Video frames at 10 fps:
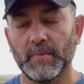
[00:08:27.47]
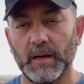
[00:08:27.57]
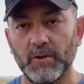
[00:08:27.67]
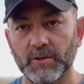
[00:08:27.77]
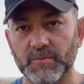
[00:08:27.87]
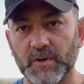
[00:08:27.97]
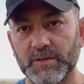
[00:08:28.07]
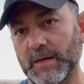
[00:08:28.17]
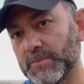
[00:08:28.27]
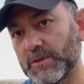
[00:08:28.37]
I know it's very
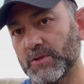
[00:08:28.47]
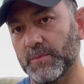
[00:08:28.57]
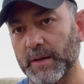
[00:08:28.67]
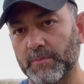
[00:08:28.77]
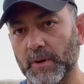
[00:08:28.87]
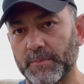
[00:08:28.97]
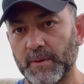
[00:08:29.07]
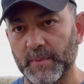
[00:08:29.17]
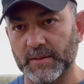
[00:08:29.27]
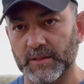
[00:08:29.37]
tempting to buy property
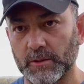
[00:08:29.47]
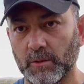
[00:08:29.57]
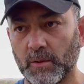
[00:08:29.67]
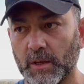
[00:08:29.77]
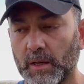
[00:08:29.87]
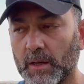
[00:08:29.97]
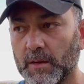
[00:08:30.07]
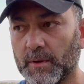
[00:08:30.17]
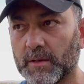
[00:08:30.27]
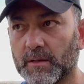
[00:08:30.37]
in Mexico
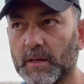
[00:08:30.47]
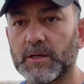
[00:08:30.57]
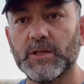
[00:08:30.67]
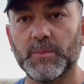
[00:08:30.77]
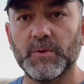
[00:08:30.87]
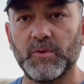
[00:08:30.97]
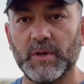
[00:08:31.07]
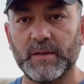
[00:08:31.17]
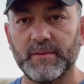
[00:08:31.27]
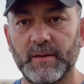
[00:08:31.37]
because it's a lot cheaper than the
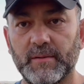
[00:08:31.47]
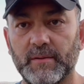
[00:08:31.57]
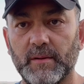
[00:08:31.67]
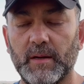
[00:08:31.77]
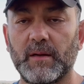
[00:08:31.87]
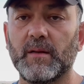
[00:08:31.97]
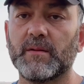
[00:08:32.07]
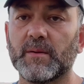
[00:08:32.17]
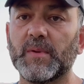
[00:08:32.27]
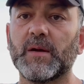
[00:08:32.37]
United States. And
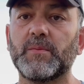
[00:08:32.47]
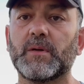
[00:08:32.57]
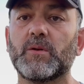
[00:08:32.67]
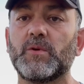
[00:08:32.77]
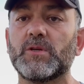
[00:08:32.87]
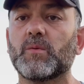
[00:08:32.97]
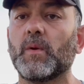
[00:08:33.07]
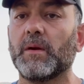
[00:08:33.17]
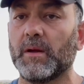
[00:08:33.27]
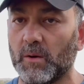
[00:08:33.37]
sometimes because we just
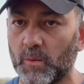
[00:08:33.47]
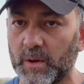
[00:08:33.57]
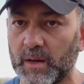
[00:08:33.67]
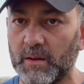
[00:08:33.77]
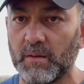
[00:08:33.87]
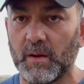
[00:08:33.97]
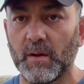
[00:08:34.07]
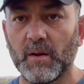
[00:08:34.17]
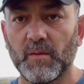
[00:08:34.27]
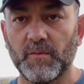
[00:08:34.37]
want to get away
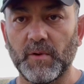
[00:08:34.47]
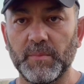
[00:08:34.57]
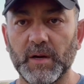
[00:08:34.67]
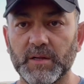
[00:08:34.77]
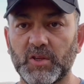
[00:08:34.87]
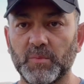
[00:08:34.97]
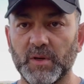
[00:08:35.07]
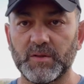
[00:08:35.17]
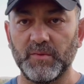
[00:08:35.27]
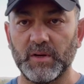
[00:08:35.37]
from the hustle and
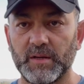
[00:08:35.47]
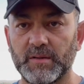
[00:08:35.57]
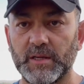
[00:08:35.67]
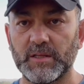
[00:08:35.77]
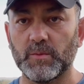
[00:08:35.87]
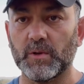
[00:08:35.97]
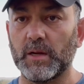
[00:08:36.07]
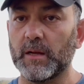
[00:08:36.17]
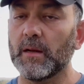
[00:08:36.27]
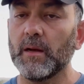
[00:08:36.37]
bustle of the United States, we're
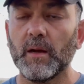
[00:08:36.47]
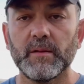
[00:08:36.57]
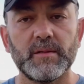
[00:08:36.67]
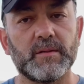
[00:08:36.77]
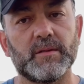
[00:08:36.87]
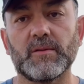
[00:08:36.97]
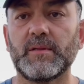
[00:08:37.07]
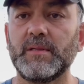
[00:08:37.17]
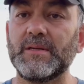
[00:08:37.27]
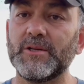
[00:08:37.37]
like, this is a
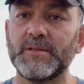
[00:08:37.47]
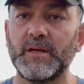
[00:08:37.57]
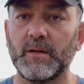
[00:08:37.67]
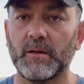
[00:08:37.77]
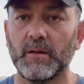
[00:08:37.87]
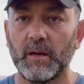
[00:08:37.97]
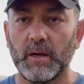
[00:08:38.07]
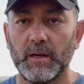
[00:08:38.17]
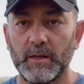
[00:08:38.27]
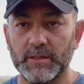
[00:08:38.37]
good deal,
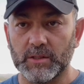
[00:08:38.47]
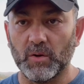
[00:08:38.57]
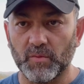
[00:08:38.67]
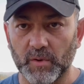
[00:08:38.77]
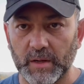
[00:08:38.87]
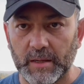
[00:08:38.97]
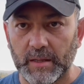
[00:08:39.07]
let's go for it.